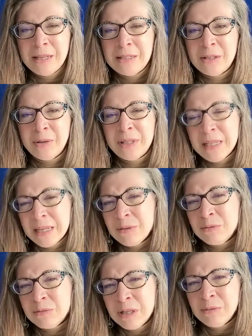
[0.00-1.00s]
So I think
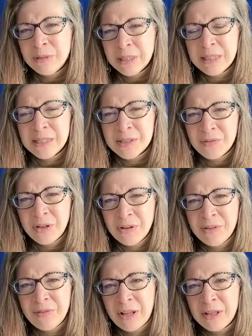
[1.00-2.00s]
it really is
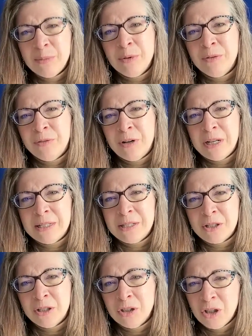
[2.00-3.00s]
very valuable for us
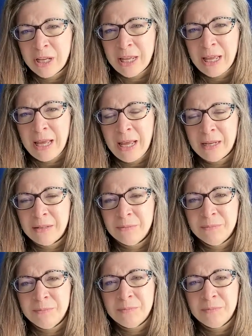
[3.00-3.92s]
to look at